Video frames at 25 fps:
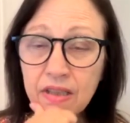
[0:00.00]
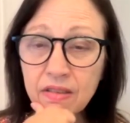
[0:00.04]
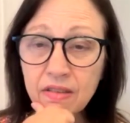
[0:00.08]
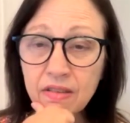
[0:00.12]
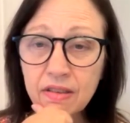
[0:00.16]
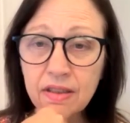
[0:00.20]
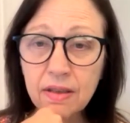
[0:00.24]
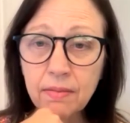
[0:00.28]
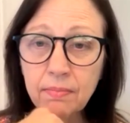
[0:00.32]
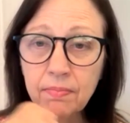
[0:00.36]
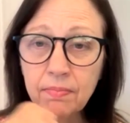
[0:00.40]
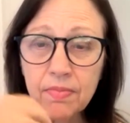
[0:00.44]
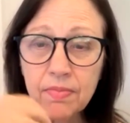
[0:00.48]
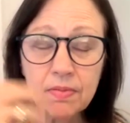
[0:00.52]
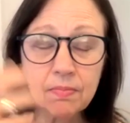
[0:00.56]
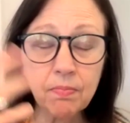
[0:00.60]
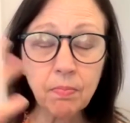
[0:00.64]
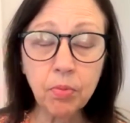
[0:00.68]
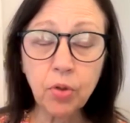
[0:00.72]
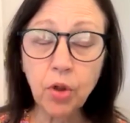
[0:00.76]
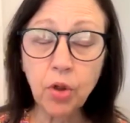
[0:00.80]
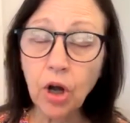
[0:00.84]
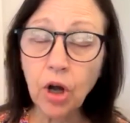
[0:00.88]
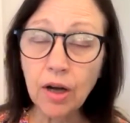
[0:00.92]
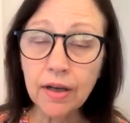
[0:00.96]
I've done
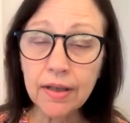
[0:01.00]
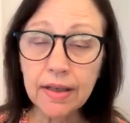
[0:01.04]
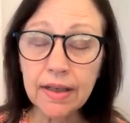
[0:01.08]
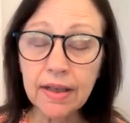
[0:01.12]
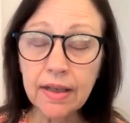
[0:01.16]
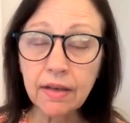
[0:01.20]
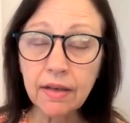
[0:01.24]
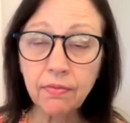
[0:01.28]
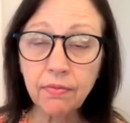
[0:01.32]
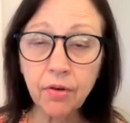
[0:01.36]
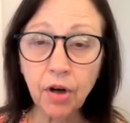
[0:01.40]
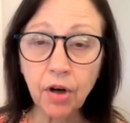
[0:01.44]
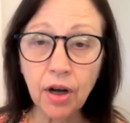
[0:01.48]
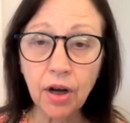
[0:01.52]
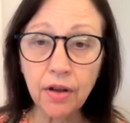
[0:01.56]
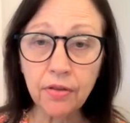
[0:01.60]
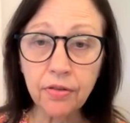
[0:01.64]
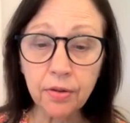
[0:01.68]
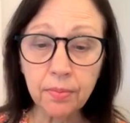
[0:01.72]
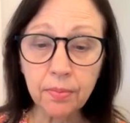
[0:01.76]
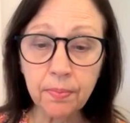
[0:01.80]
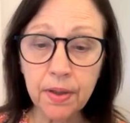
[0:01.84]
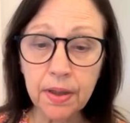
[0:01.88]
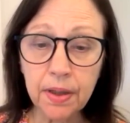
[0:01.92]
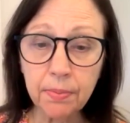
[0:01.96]
some blogging
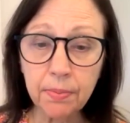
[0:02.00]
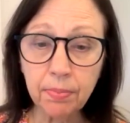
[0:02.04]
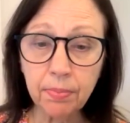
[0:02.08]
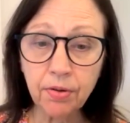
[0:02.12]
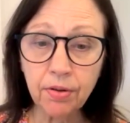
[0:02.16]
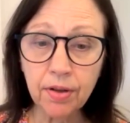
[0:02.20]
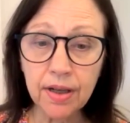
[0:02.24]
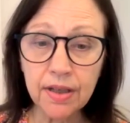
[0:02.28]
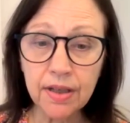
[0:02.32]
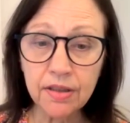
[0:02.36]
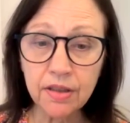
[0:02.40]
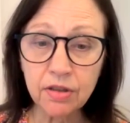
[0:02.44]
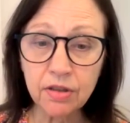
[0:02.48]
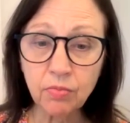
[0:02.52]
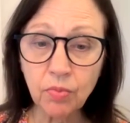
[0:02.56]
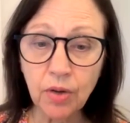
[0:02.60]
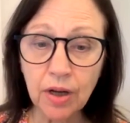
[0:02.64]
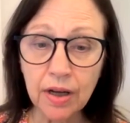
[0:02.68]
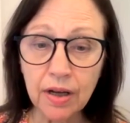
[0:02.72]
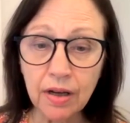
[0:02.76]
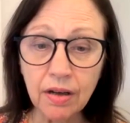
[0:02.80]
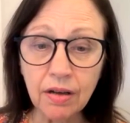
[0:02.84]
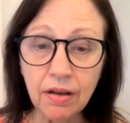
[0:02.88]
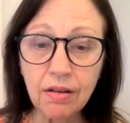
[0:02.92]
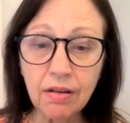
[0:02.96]
for other people
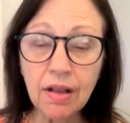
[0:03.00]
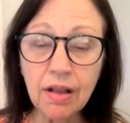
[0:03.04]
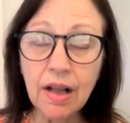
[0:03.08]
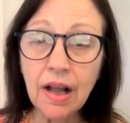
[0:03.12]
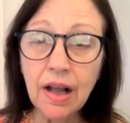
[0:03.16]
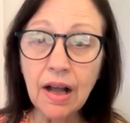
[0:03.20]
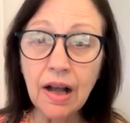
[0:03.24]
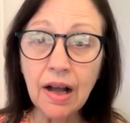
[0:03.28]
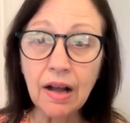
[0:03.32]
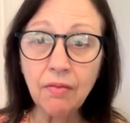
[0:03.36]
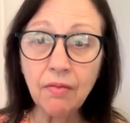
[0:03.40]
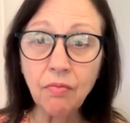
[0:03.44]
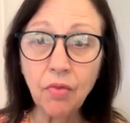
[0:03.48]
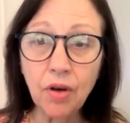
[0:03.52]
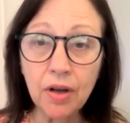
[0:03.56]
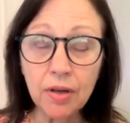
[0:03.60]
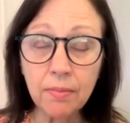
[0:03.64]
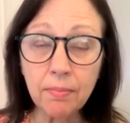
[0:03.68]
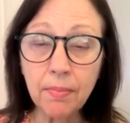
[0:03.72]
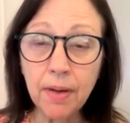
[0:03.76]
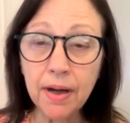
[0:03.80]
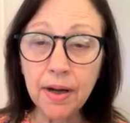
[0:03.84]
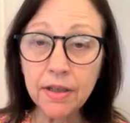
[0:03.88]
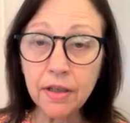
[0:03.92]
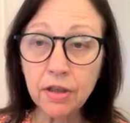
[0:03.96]
as well.
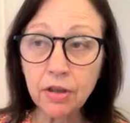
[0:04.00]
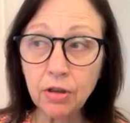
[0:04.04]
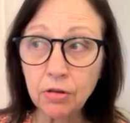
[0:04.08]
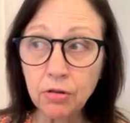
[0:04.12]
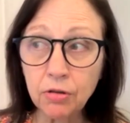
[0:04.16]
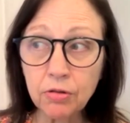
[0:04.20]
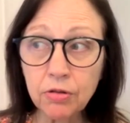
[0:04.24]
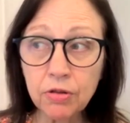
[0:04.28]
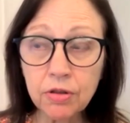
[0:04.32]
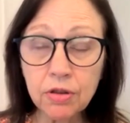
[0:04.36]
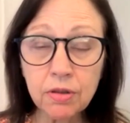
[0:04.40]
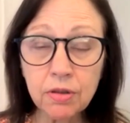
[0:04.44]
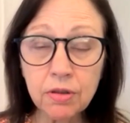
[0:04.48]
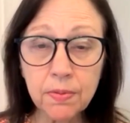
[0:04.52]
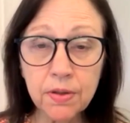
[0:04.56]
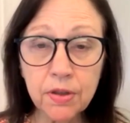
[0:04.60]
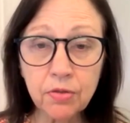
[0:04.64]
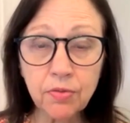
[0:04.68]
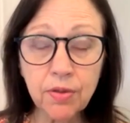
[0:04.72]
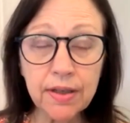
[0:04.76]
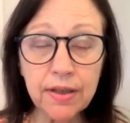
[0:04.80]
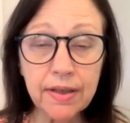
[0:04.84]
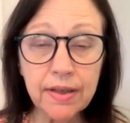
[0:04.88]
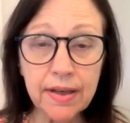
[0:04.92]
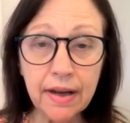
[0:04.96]
One of my
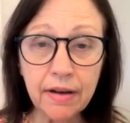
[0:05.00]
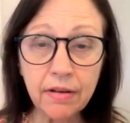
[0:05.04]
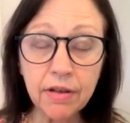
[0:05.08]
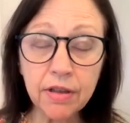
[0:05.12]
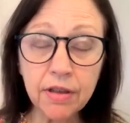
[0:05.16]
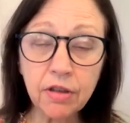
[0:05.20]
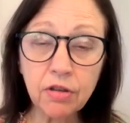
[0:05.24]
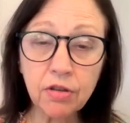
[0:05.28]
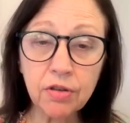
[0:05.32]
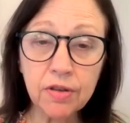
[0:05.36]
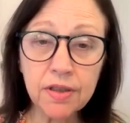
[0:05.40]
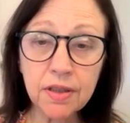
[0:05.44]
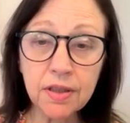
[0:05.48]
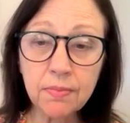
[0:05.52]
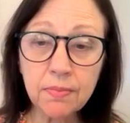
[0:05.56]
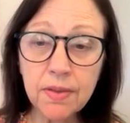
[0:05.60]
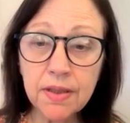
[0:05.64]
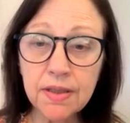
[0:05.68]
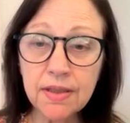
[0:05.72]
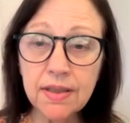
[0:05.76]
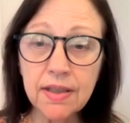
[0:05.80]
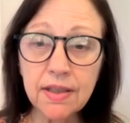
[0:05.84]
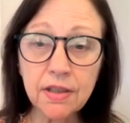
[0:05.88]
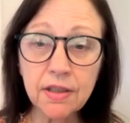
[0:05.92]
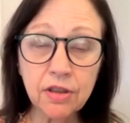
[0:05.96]
goals between now and
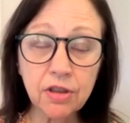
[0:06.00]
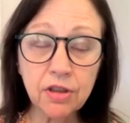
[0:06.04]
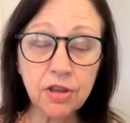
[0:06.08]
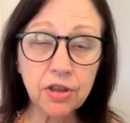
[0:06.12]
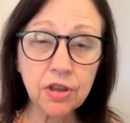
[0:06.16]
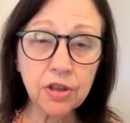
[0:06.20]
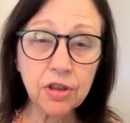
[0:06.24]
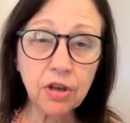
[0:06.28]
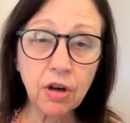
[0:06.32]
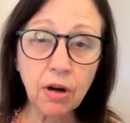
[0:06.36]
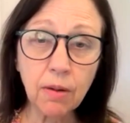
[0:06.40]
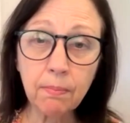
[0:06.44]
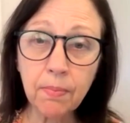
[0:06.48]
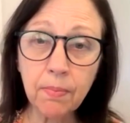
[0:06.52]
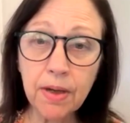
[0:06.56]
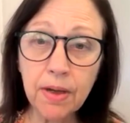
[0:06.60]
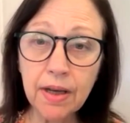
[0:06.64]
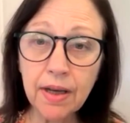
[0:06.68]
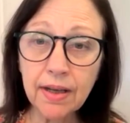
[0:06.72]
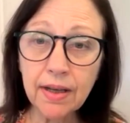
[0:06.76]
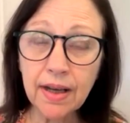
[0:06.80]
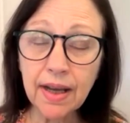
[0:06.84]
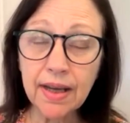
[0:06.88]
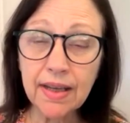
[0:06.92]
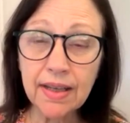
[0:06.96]
Christmas is to
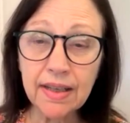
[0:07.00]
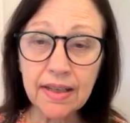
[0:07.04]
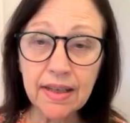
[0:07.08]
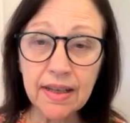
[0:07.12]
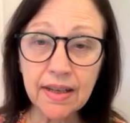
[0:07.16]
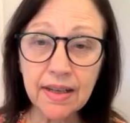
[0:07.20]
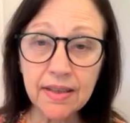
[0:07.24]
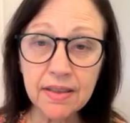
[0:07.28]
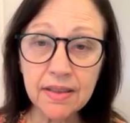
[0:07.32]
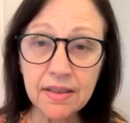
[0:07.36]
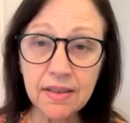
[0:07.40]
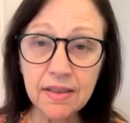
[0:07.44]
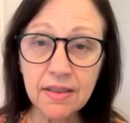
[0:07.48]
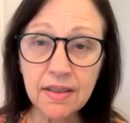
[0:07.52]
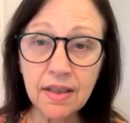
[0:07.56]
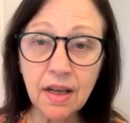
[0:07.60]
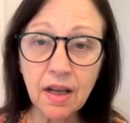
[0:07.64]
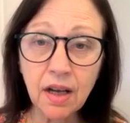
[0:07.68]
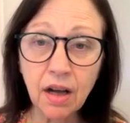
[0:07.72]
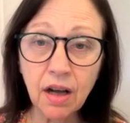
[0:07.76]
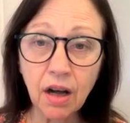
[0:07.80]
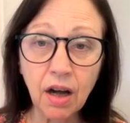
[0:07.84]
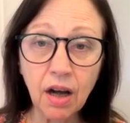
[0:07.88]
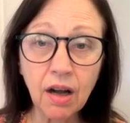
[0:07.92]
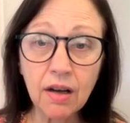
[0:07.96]
start being a
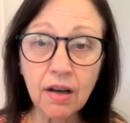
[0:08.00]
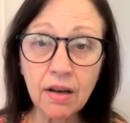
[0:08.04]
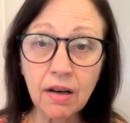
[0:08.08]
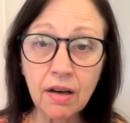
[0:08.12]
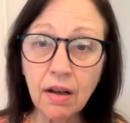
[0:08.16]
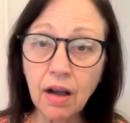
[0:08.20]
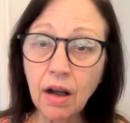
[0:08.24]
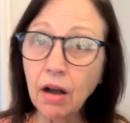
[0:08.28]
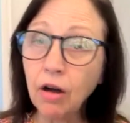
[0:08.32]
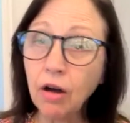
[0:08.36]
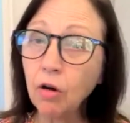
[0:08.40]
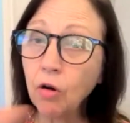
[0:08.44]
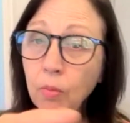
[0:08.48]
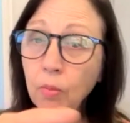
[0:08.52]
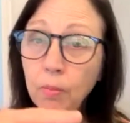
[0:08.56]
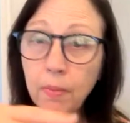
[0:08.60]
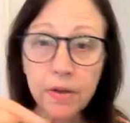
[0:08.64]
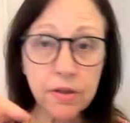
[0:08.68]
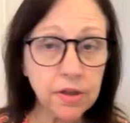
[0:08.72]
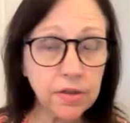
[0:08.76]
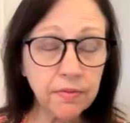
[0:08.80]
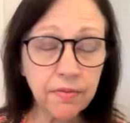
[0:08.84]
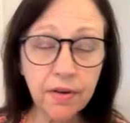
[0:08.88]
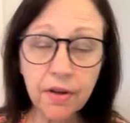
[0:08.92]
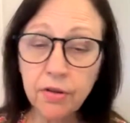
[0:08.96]
guest on
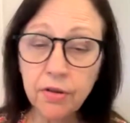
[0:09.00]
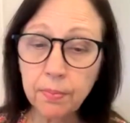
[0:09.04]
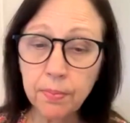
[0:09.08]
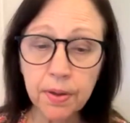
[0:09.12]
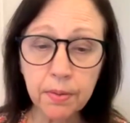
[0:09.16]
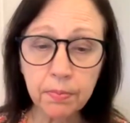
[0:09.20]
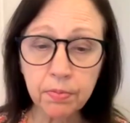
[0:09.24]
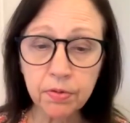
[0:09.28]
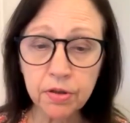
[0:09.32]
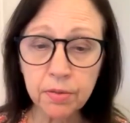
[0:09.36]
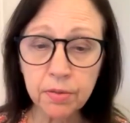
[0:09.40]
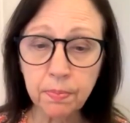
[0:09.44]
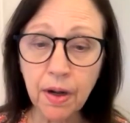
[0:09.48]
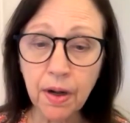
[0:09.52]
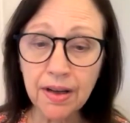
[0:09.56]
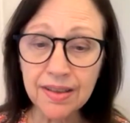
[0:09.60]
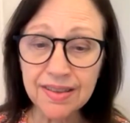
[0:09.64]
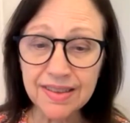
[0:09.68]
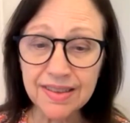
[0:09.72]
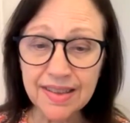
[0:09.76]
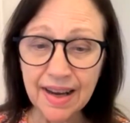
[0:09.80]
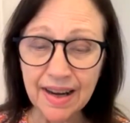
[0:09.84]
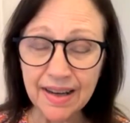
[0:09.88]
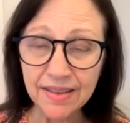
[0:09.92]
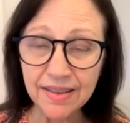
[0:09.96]
a whole bunch of other
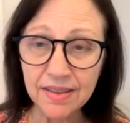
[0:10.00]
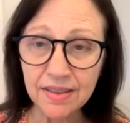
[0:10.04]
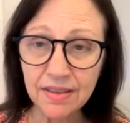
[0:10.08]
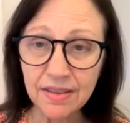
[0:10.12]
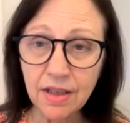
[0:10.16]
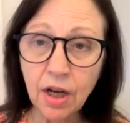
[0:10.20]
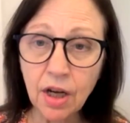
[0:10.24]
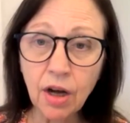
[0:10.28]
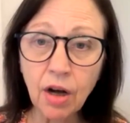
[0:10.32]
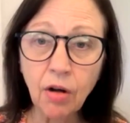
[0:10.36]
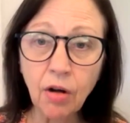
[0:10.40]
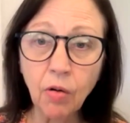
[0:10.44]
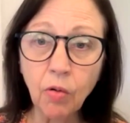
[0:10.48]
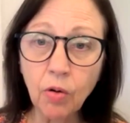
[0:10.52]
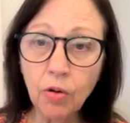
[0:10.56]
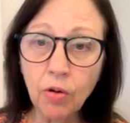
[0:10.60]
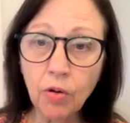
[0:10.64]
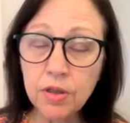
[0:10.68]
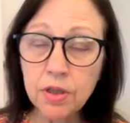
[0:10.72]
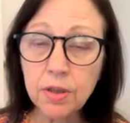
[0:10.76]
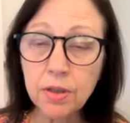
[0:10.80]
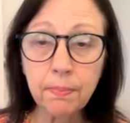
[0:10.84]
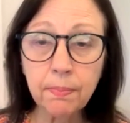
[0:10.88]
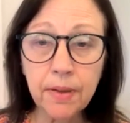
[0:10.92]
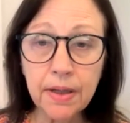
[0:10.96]
people's podcasts
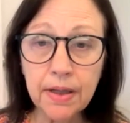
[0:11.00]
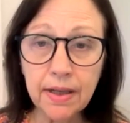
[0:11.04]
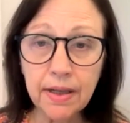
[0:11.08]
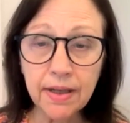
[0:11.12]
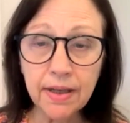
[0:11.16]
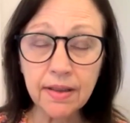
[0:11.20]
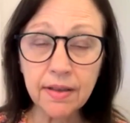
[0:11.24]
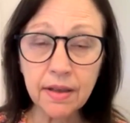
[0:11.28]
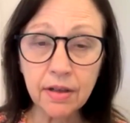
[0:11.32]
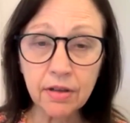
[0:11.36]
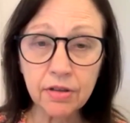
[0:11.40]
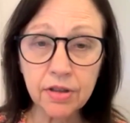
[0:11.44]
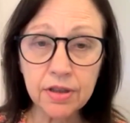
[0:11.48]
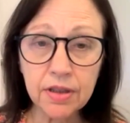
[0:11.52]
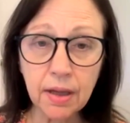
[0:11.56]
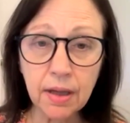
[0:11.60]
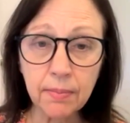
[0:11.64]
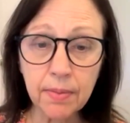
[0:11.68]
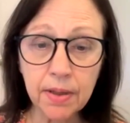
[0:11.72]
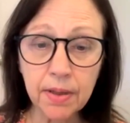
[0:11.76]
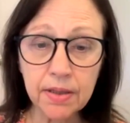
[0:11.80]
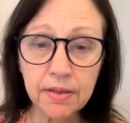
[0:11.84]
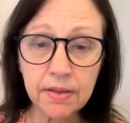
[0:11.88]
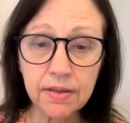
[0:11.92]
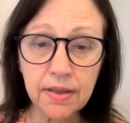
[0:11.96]
or to be in
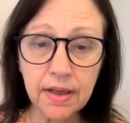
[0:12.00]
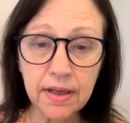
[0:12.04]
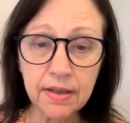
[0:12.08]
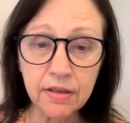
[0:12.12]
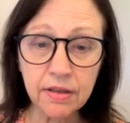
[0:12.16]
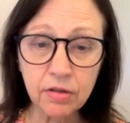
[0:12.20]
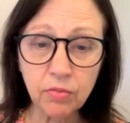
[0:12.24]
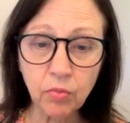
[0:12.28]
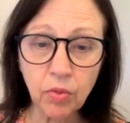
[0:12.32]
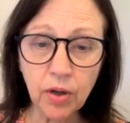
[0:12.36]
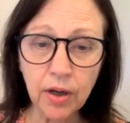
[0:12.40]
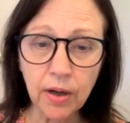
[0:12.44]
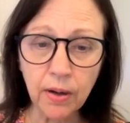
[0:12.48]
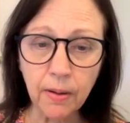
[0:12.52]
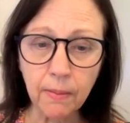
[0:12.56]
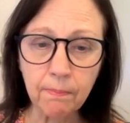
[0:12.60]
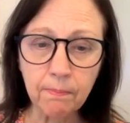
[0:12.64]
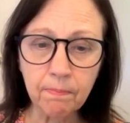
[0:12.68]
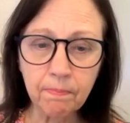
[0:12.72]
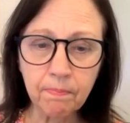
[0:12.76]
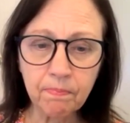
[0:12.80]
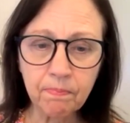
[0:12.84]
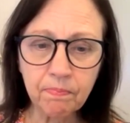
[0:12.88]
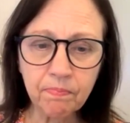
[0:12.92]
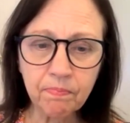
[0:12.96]
their summits as
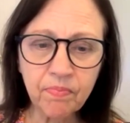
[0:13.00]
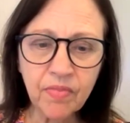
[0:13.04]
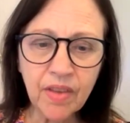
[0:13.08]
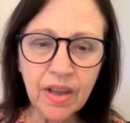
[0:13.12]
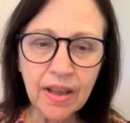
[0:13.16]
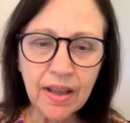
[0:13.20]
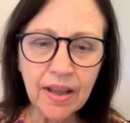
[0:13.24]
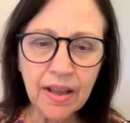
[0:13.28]
well.